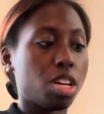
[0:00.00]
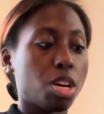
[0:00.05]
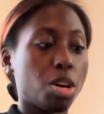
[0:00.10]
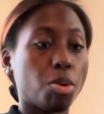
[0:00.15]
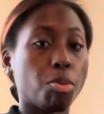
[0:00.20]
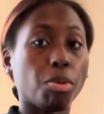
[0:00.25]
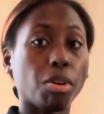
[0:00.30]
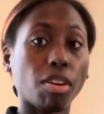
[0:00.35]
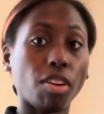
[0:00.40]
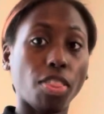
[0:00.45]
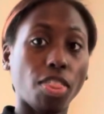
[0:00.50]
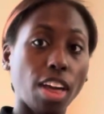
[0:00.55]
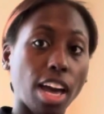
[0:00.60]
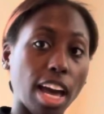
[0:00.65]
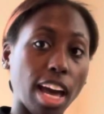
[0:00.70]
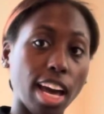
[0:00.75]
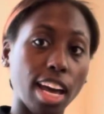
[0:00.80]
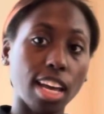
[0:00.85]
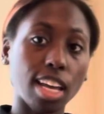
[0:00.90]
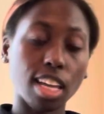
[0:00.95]
wear
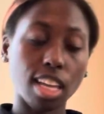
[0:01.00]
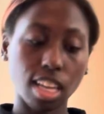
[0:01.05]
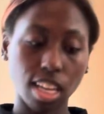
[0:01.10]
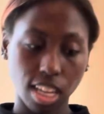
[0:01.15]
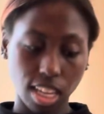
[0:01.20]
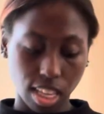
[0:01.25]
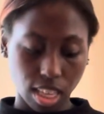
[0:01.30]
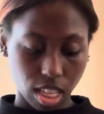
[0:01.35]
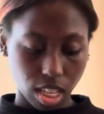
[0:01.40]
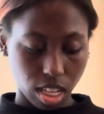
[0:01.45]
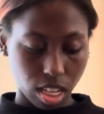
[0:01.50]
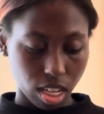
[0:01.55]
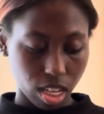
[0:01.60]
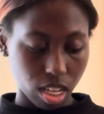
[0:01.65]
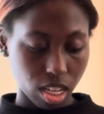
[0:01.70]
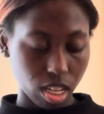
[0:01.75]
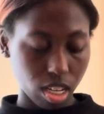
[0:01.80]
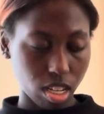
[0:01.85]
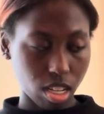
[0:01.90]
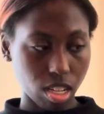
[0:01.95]
that and
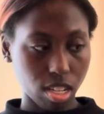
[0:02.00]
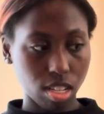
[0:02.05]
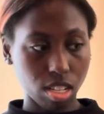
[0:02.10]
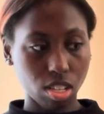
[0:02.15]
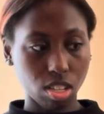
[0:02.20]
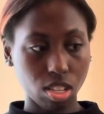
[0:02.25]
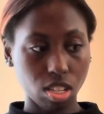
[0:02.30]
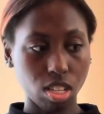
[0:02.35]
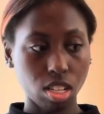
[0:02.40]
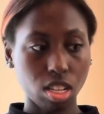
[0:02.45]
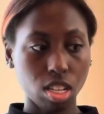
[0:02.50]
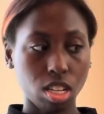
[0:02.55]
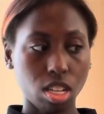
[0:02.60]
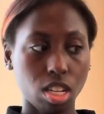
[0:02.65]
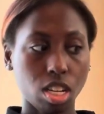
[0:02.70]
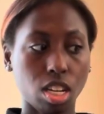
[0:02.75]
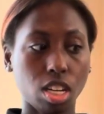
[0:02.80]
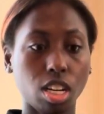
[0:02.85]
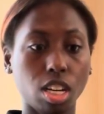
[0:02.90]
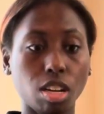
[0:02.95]
then
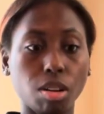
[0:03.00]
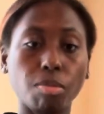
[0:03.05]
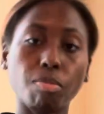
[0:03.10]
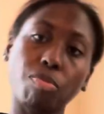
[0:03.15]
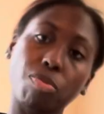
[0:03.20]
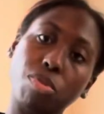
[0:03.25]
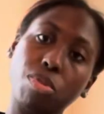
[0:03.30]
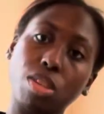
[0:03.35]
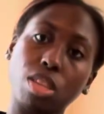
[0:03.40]
um,